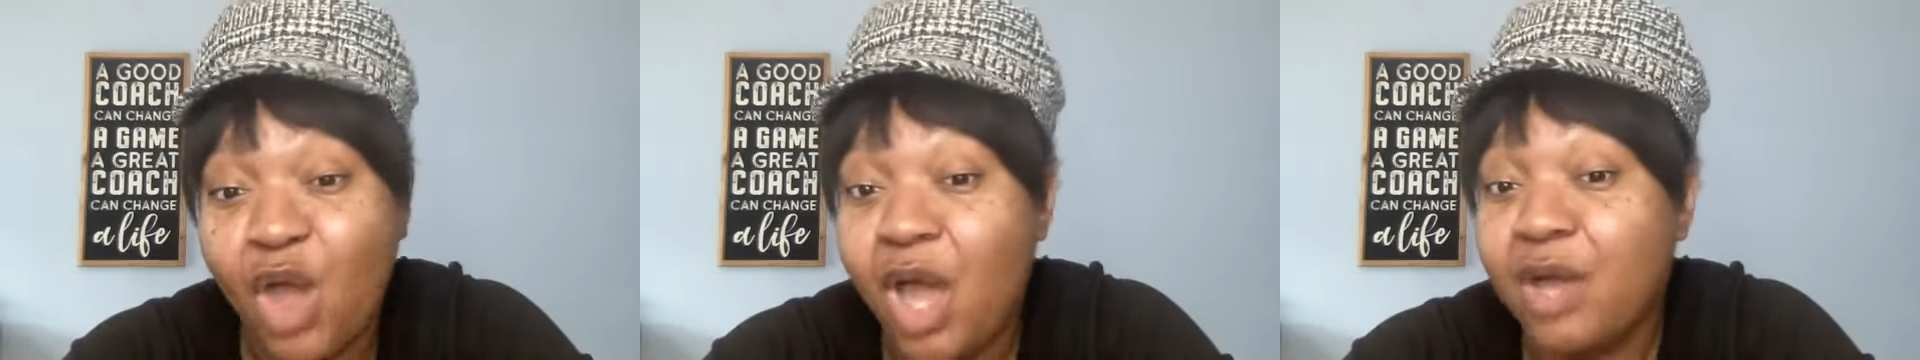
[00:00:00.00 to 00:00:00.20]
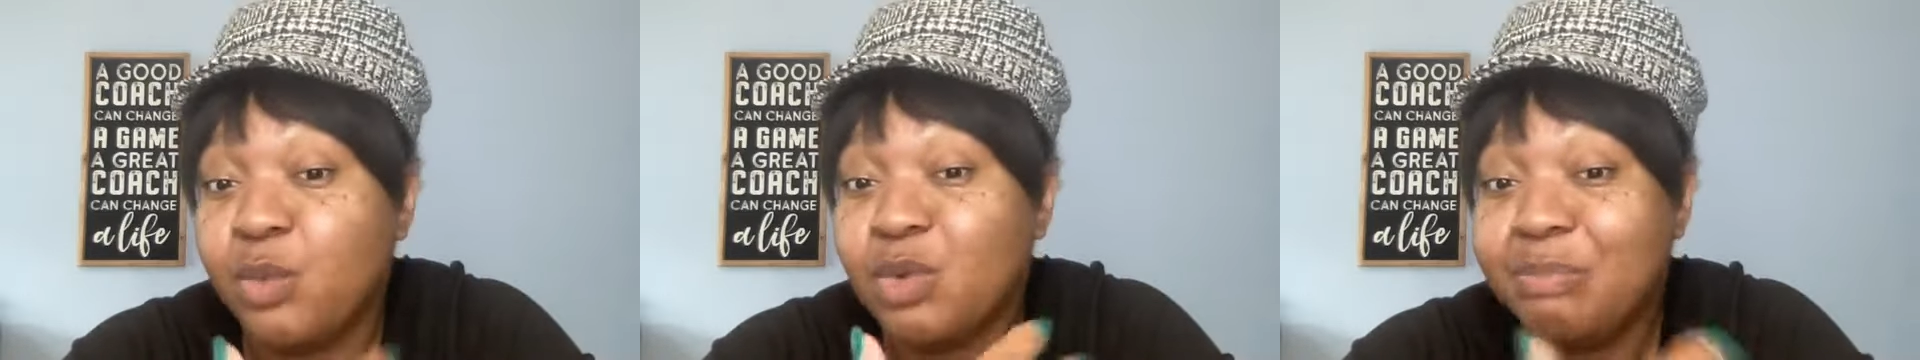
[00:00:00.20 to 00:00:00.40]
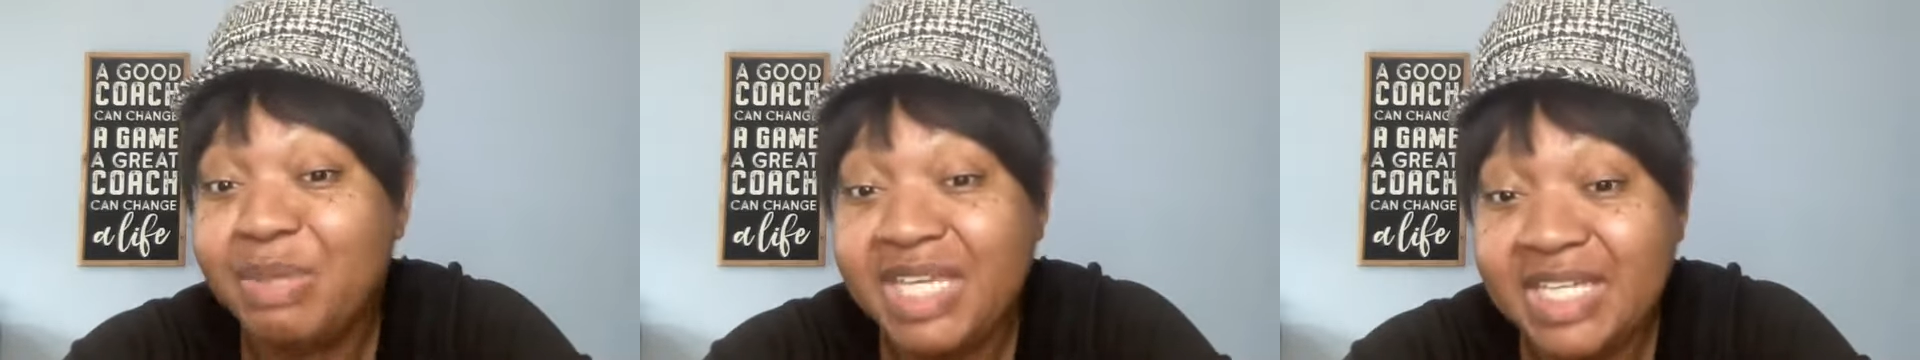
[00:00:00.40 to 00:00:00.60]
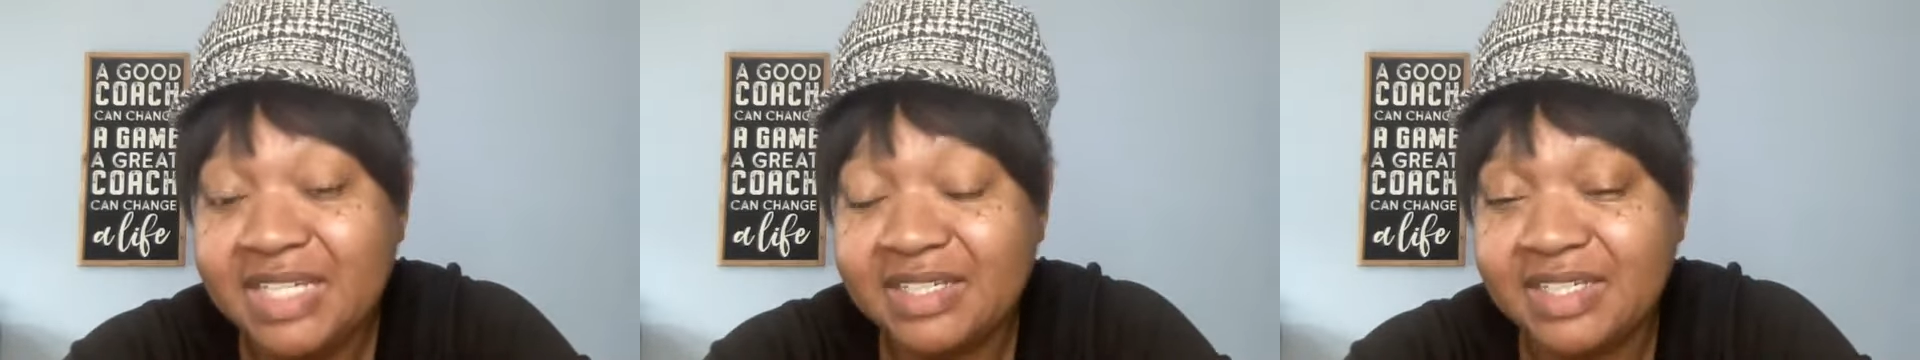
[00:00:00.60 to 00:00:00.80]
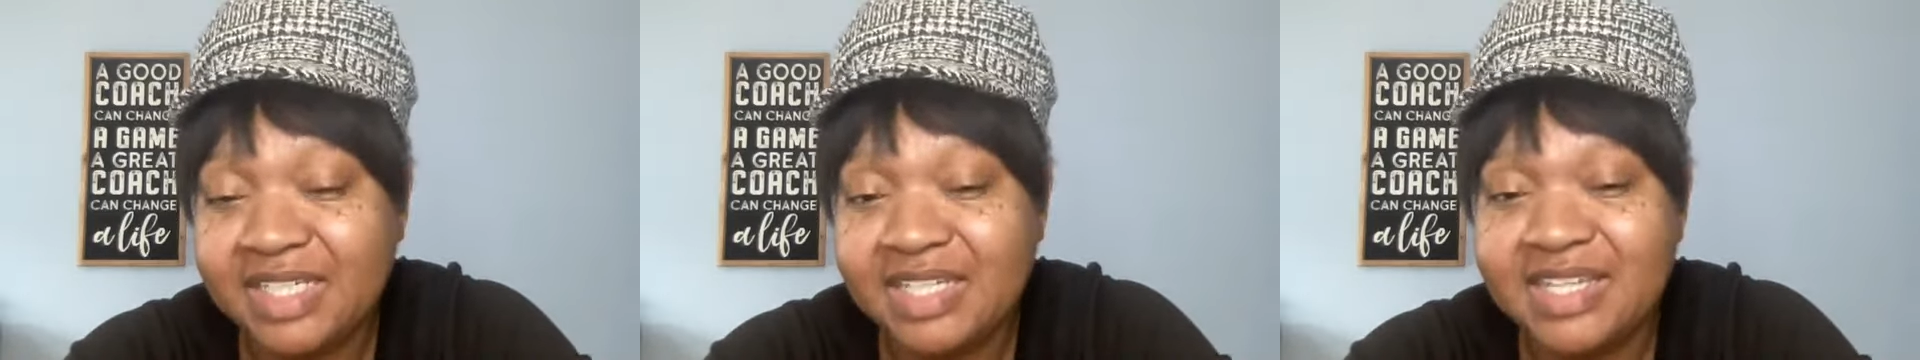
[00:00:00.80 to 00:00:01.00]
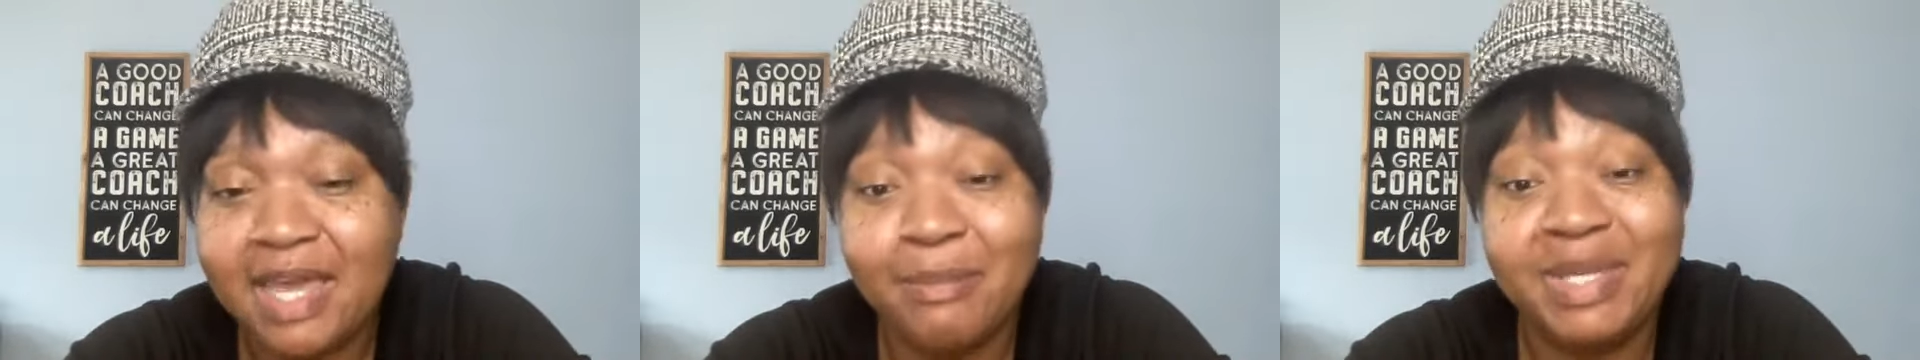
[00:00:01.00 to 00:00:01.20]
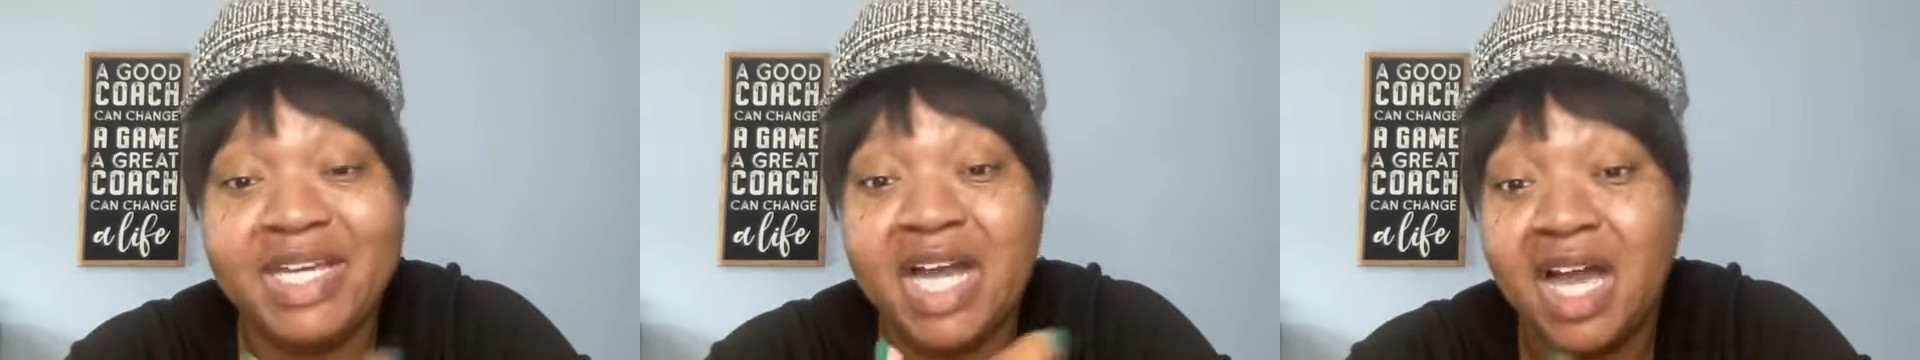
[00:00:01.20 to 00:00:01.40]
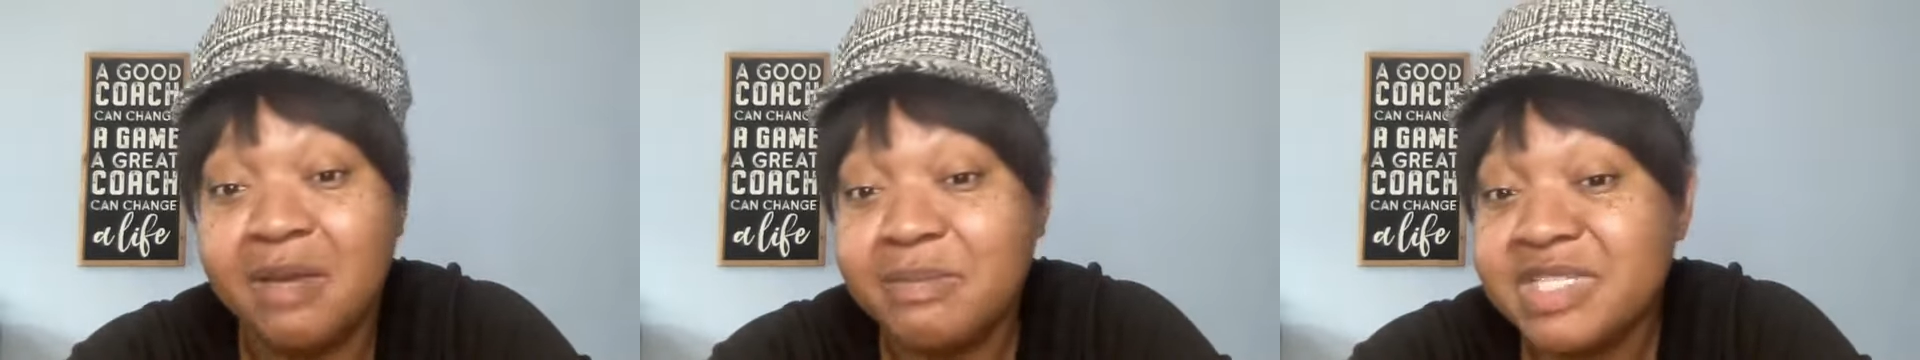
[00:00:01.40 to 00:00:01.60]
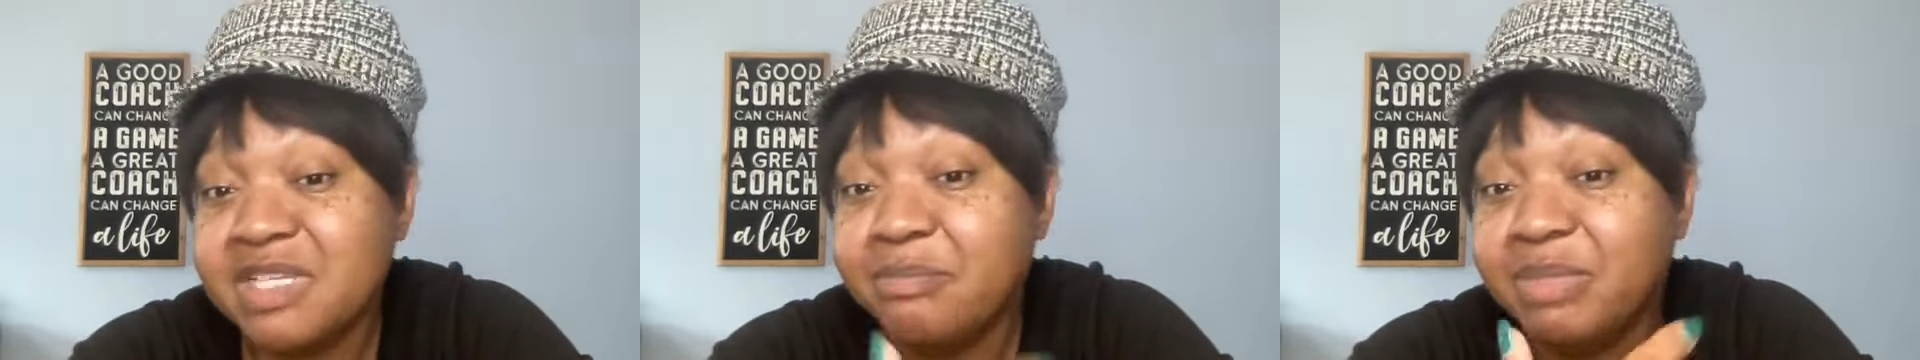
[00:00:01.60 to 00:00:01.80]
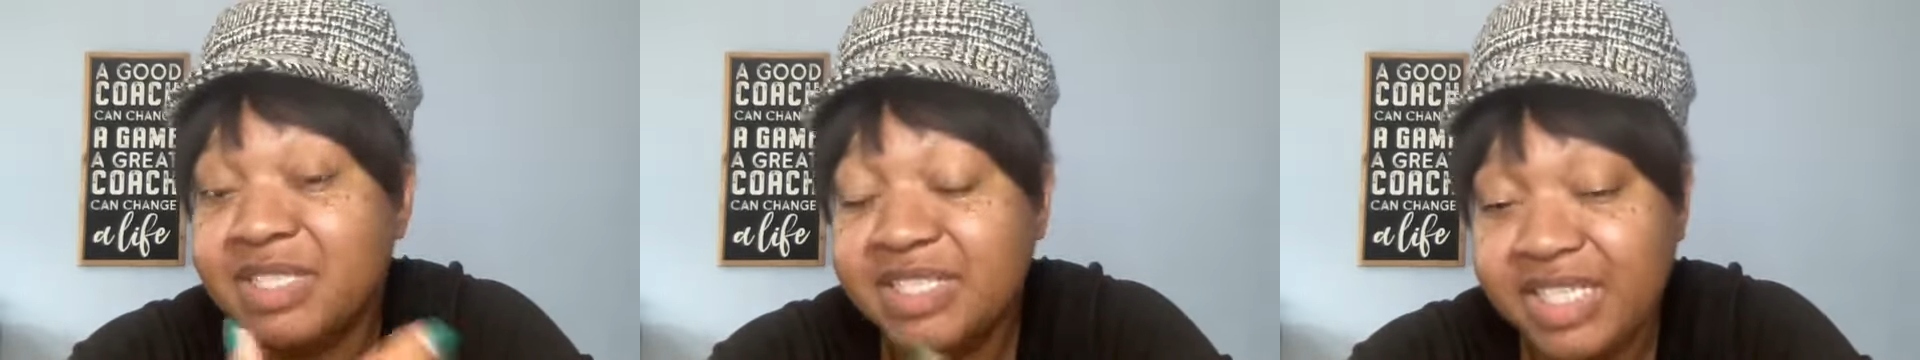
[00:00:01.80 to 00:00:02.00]
thought repeatedly that
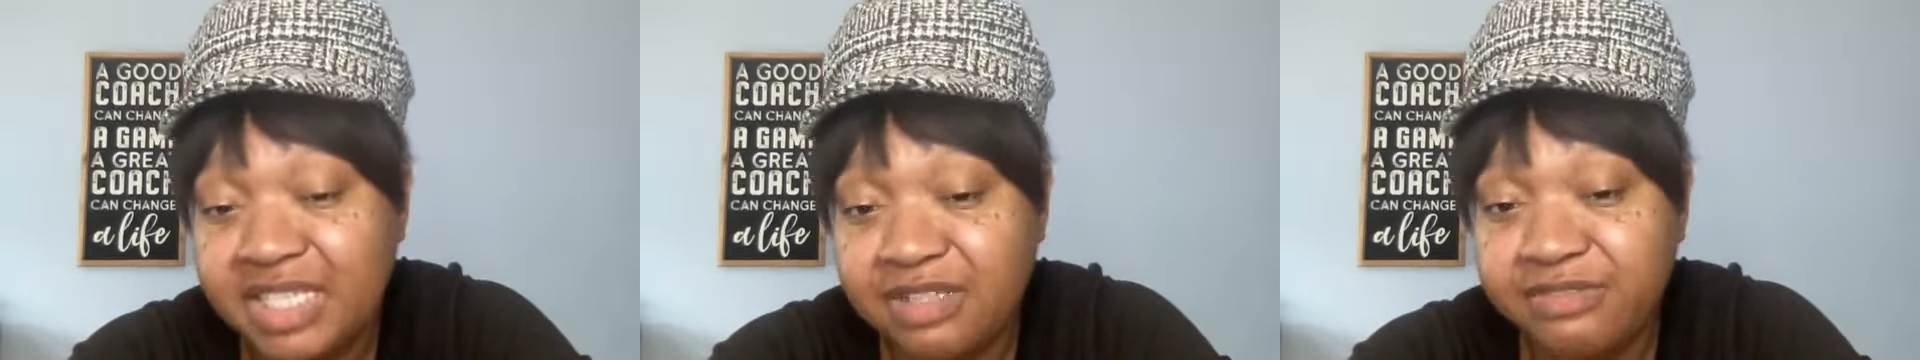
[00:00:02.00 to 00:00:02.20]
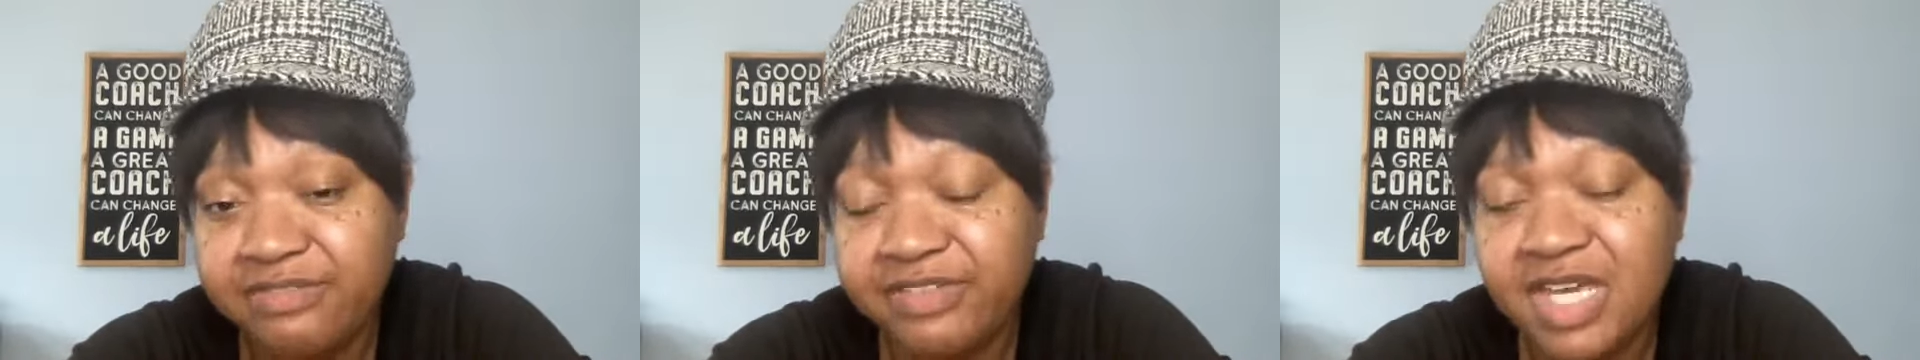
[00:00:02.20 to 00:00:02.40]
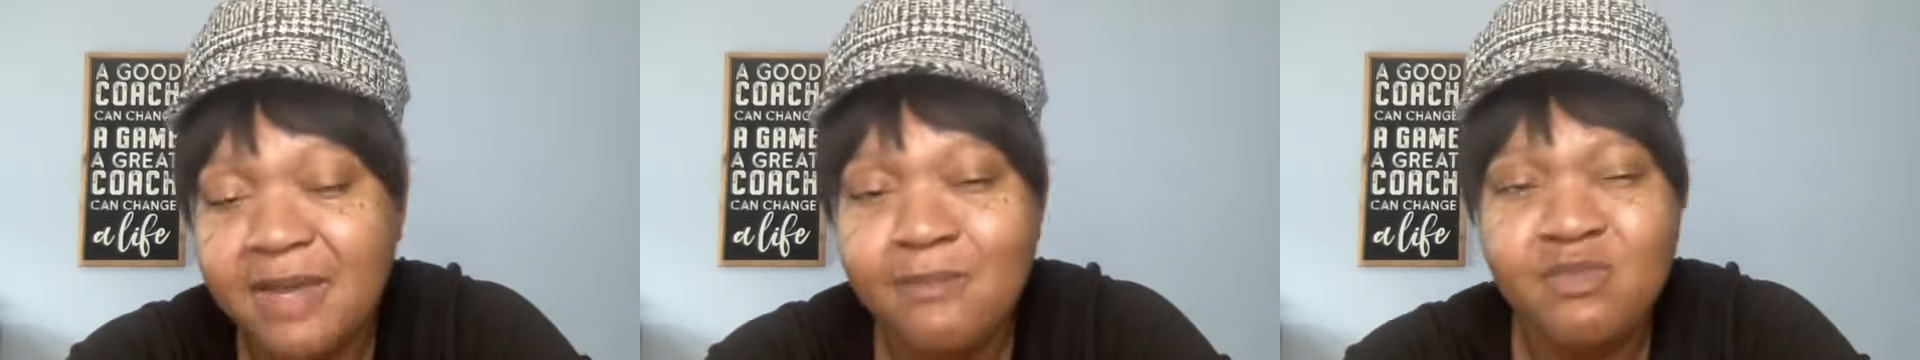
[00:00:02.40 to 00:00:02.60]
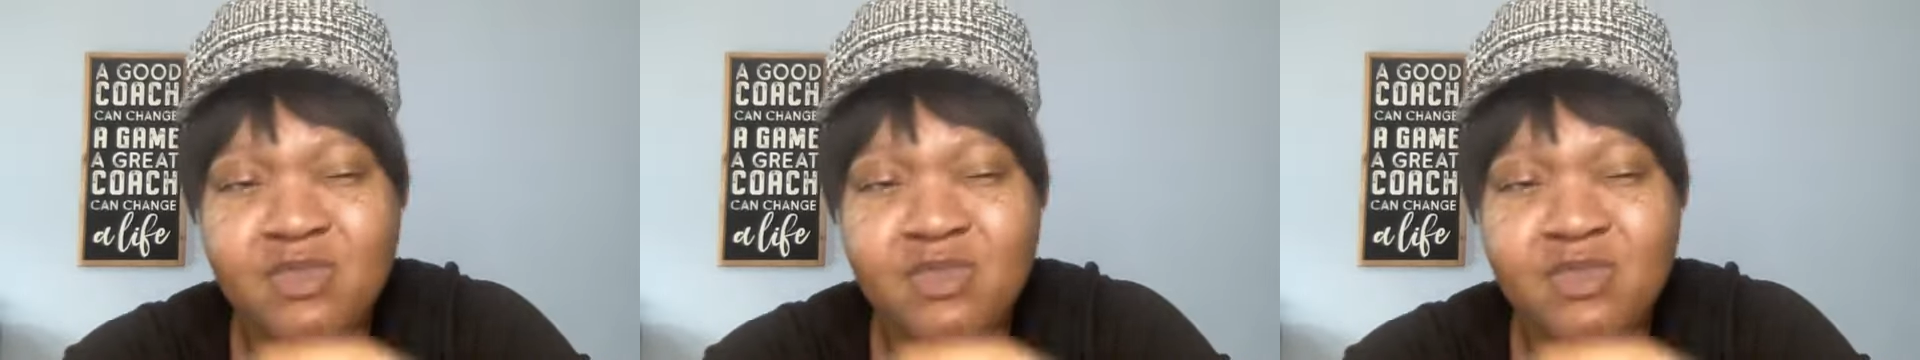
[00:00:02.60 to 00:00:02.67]
becomes a belief.